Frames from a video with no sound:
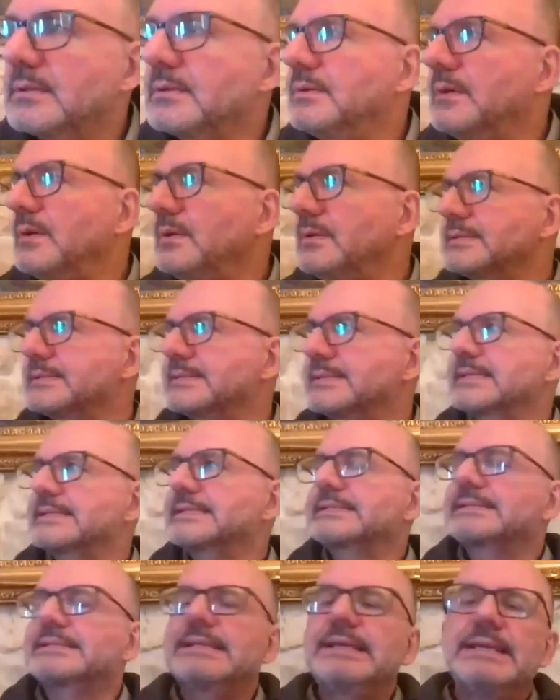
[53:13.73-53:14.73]
Goal
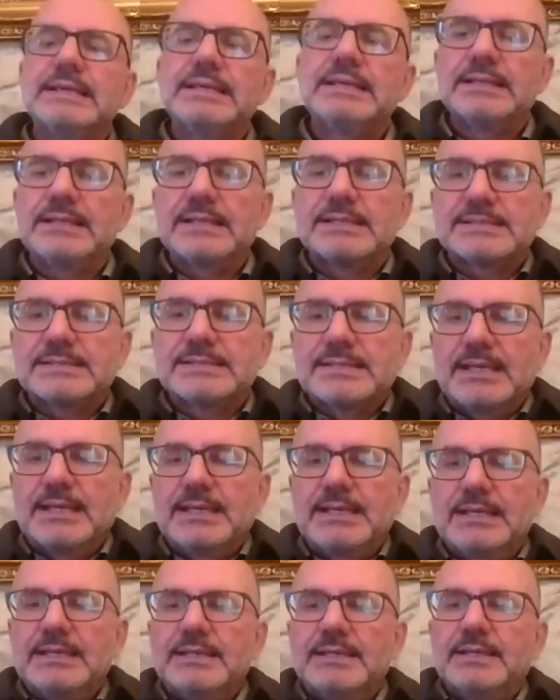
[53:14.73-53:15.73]
16, let's
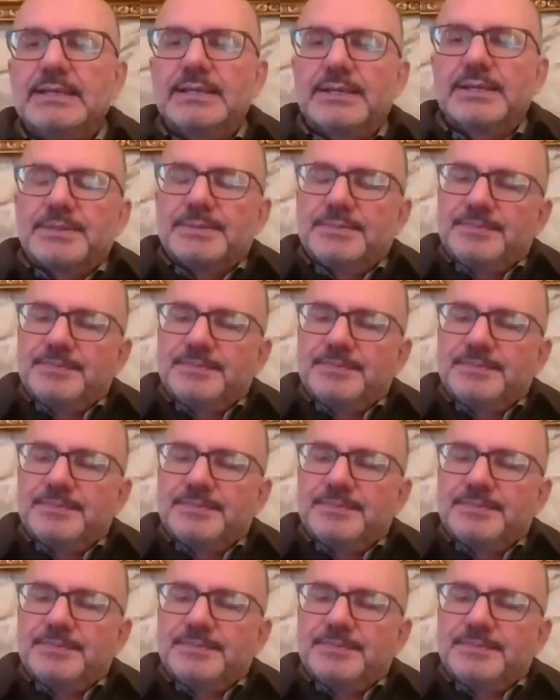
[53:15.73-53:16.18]
say here,